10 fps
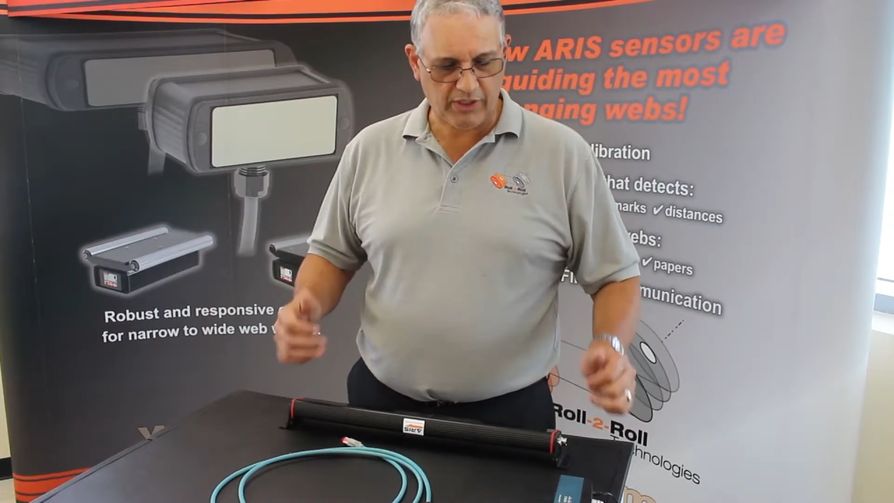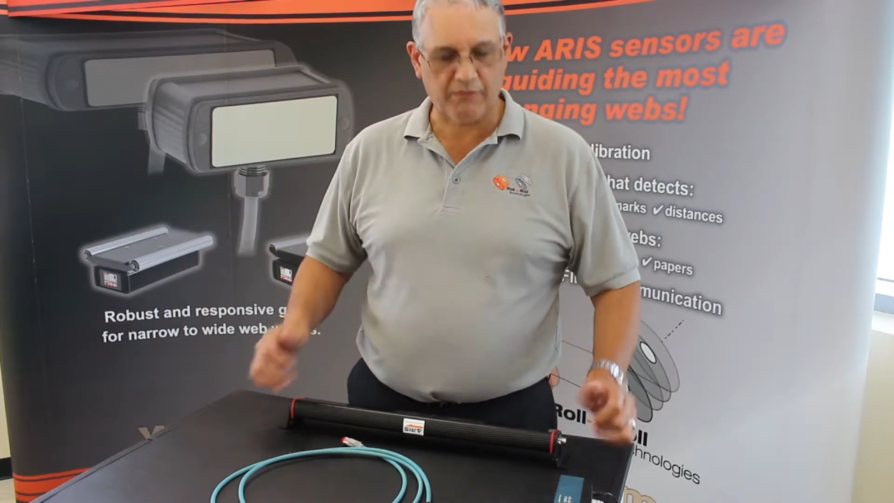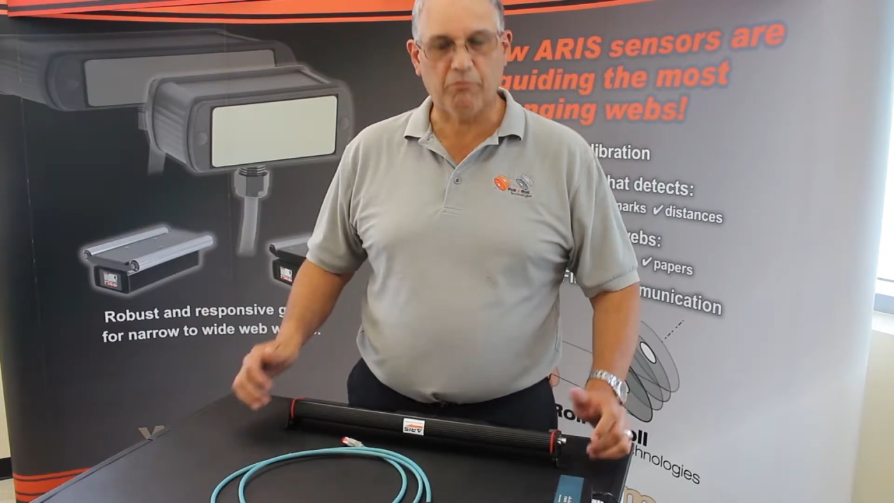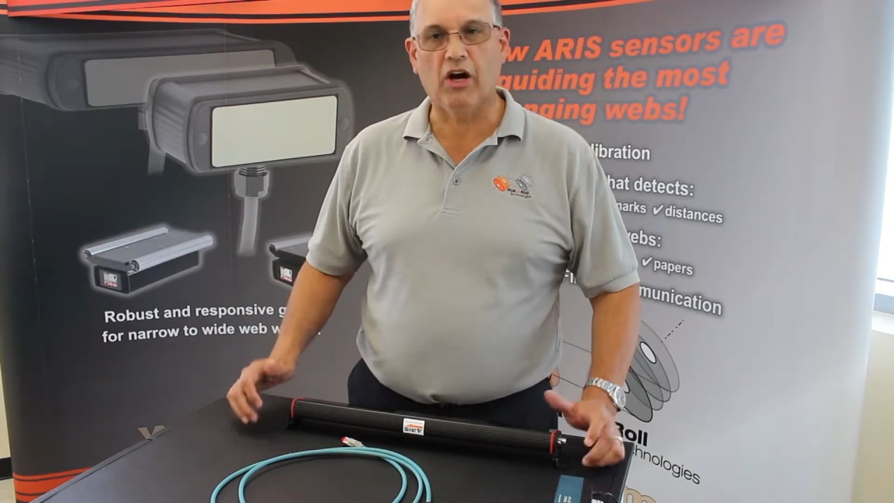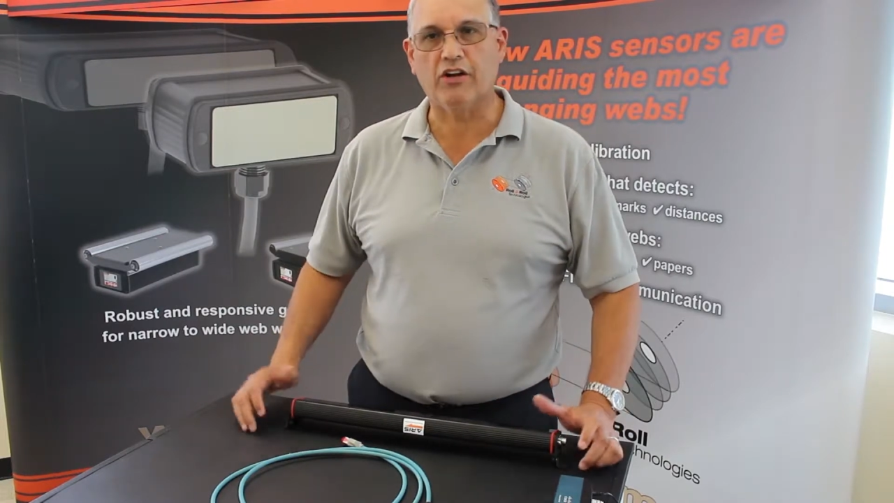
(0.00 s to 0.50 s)
we
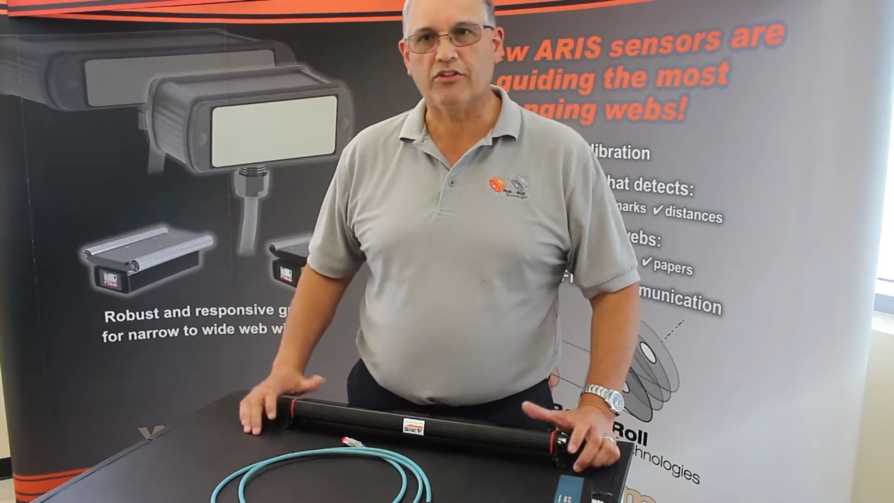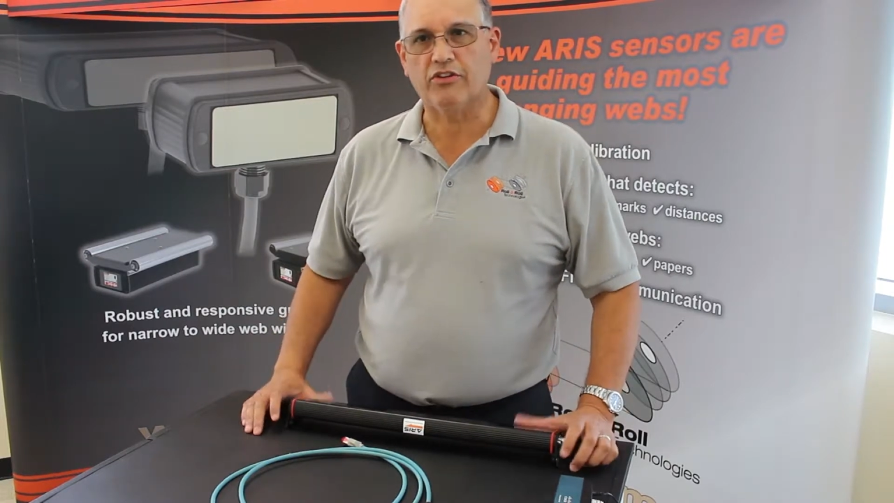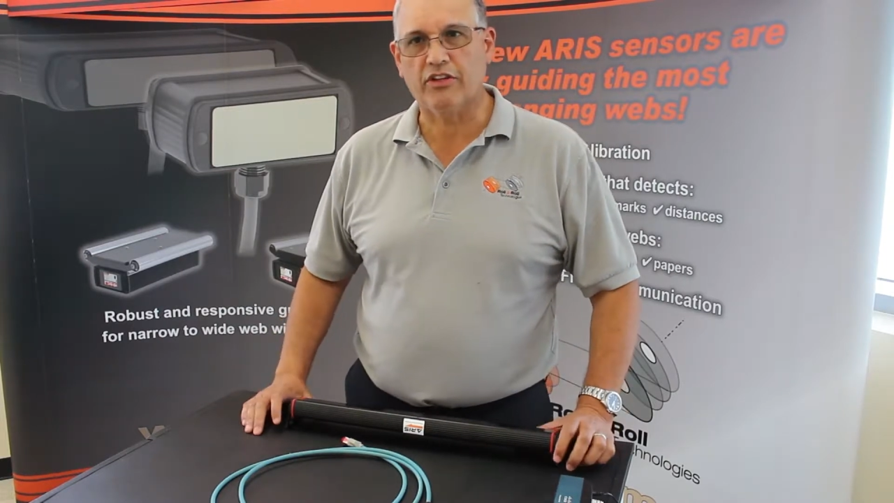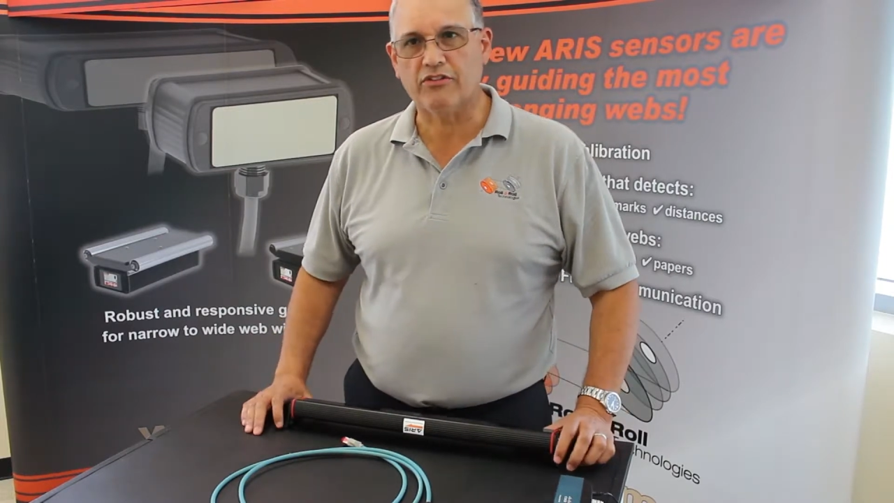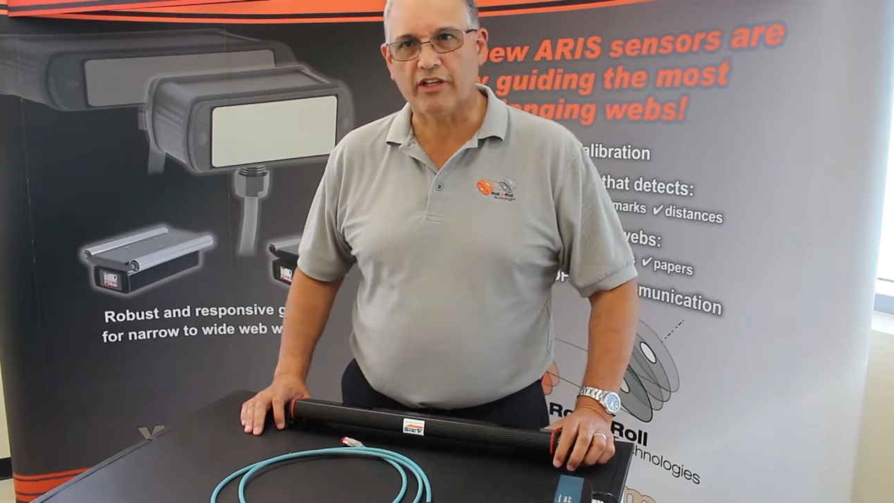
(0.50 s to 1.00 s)
can monitor
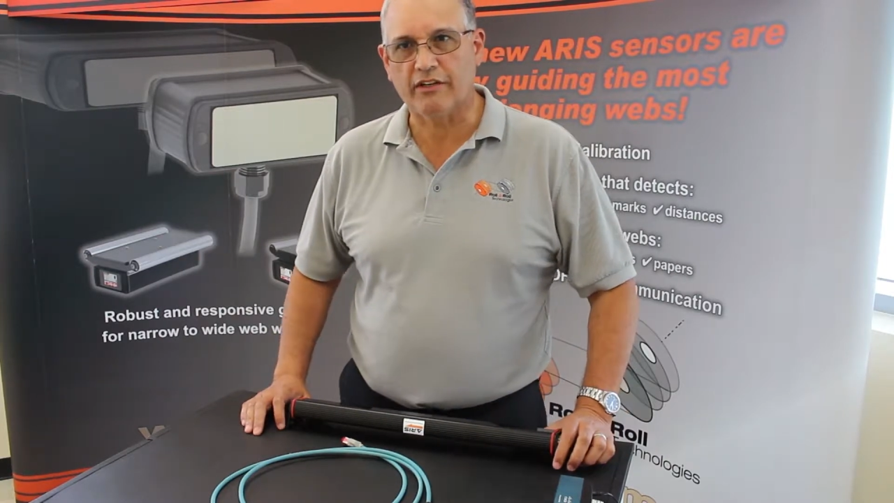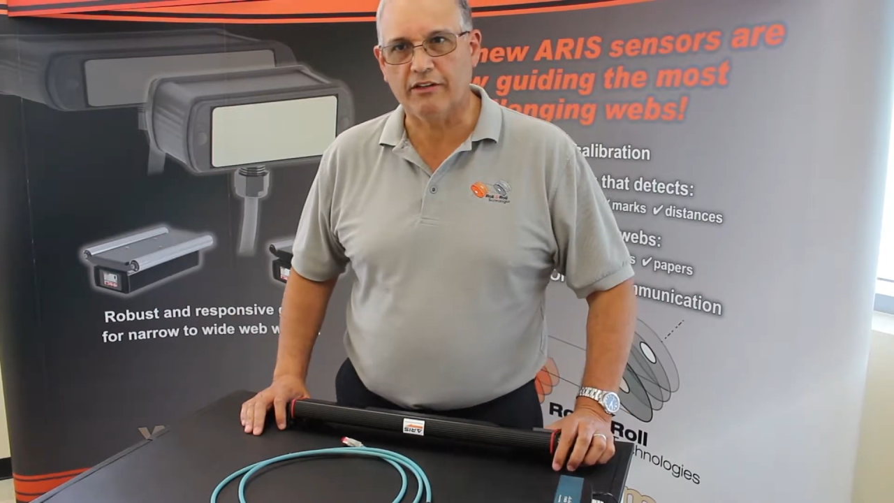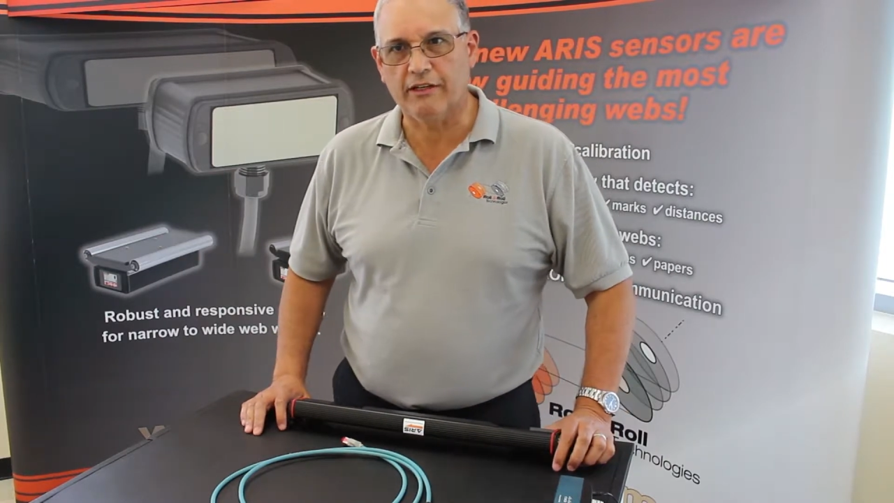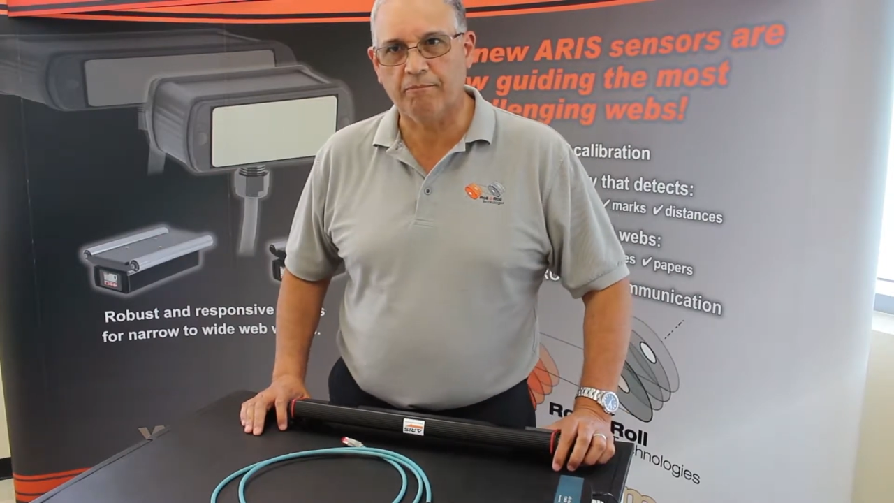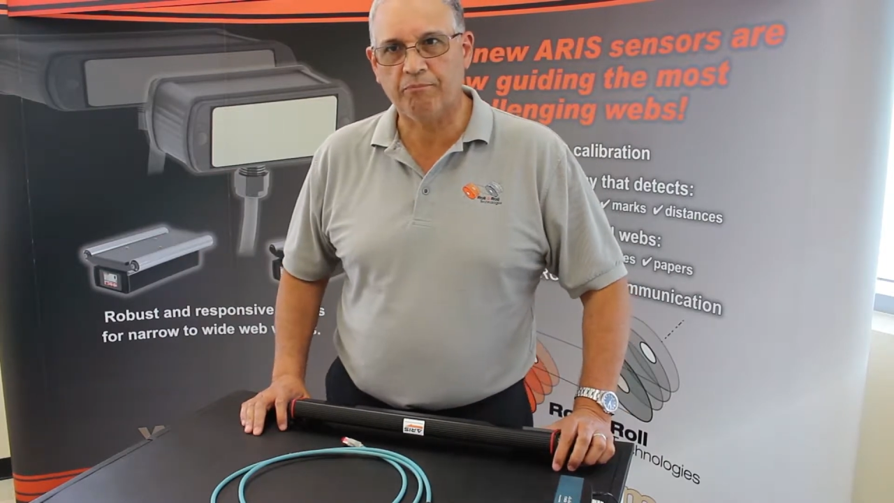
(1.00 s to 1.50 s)
this later
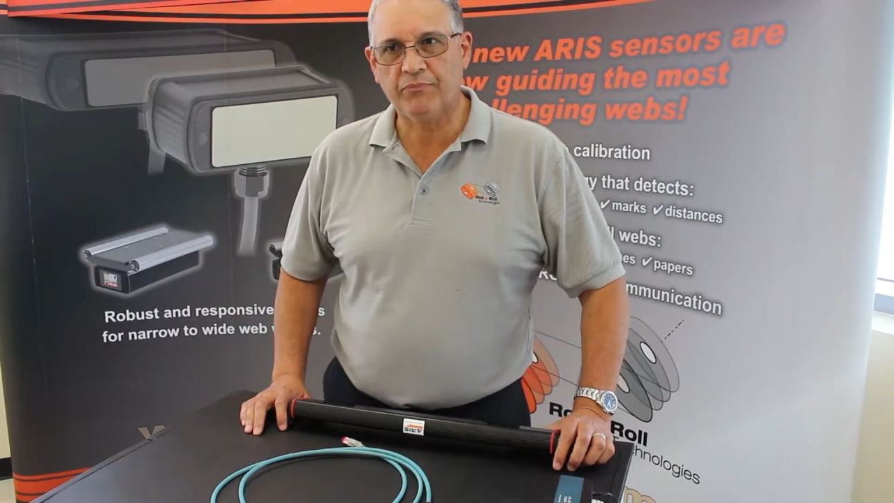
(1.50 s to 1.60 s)
on.